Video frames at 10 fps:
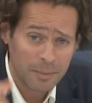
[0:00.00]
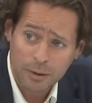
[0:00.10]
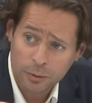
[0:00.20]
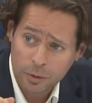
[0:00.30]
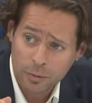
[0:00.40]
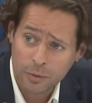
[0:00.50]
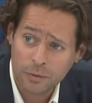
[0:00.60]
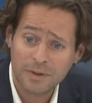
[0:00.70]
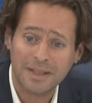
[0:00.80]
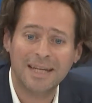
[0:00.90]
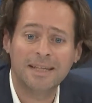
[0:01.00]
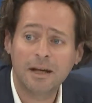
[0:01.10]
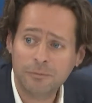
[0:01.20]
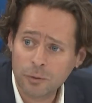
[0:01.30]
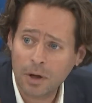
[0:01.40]
relationship.
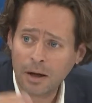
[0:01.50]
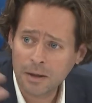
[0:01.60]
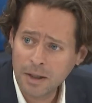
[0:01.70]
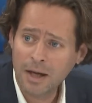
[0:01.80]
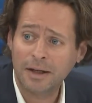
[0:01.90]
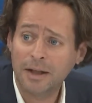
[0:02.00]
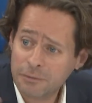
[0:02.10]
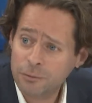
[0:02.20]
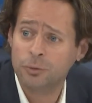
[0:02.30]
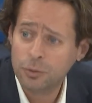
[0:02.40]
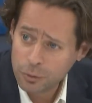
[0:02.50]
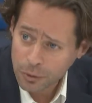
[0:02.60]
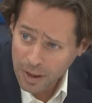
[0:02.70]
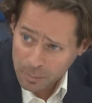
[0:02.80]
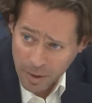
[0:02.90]

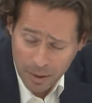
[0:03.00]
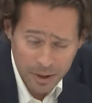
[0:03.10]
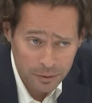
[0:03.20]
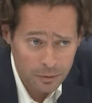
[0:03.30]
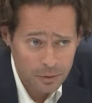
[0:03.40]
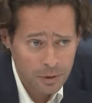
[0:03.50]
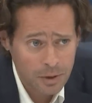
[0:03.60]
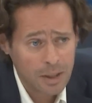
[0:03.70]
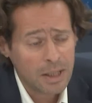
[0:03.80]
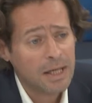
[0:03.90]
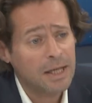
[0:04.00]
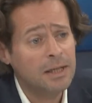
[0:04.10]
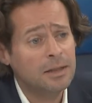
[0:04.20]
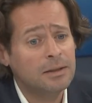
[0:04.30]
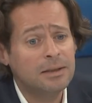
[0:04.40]
People belong to different
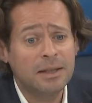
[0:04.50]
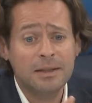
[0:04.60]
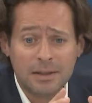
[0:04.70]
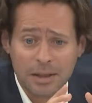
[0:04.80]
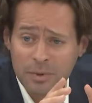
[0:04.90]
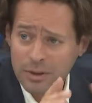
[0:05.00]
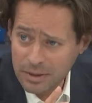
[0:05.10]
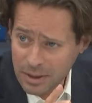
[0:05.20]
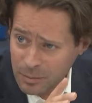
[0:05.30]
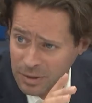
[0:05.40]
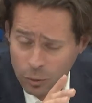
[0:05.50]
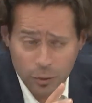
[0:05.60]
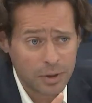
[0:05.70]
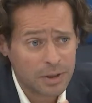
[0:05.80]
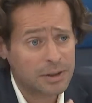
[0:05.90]
communities. There's a constant
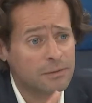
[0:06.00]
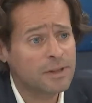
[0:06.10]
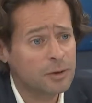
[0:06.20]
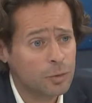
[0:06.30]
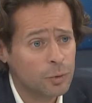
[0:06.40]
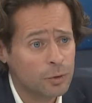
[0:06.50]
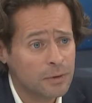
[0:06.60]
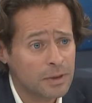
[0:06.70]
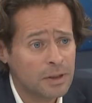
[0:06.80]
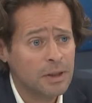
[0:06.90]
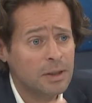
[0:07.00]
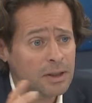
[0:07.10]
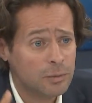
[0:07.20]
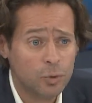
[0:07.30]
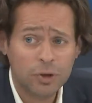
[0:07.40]

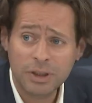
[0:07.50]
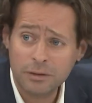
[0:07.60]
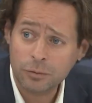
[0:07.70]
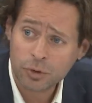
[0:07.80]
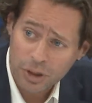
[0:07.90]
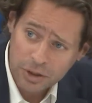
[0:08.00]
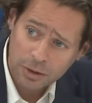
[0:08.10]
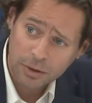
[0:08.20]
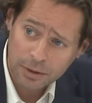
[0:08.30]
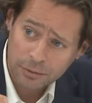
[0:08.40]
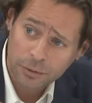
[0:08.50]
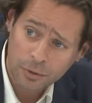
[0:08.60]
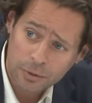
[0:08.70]
cultural input, and these